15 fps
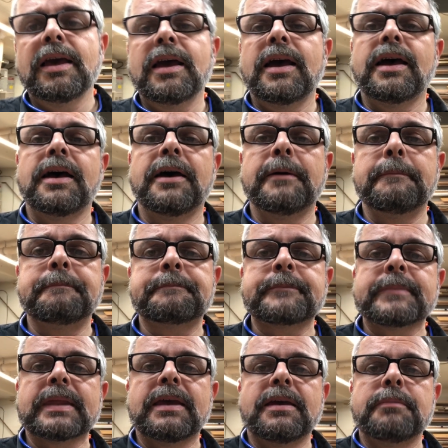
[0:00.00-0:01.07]
Um,
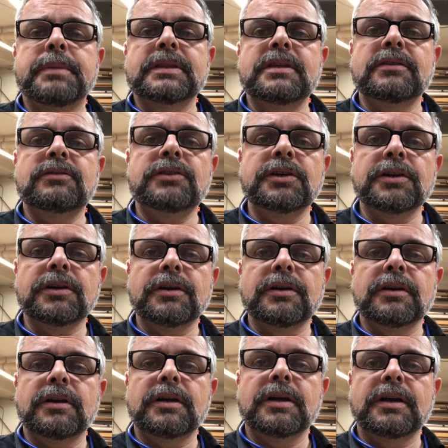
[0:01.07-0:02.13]
but this
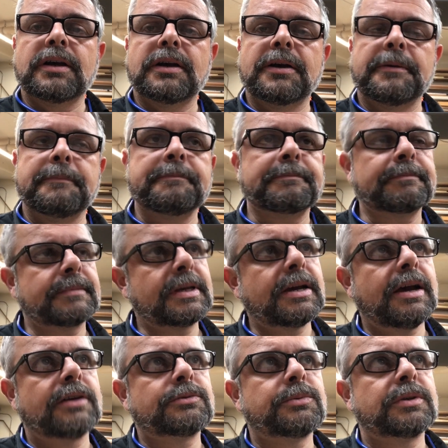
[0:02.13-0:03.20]
year, um,
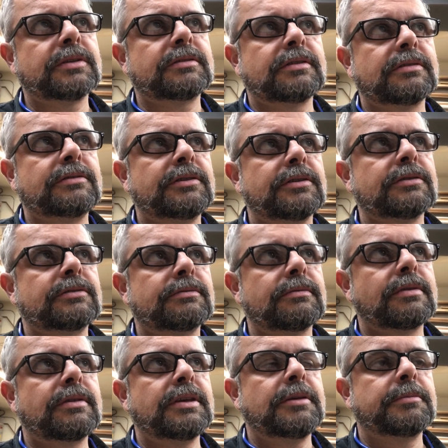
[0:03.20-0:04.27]
gosh, what is this year's
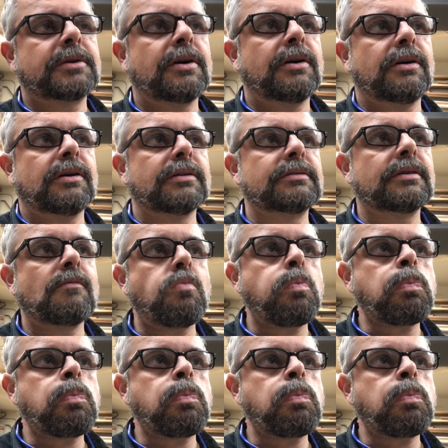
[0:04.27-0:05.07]
theme called?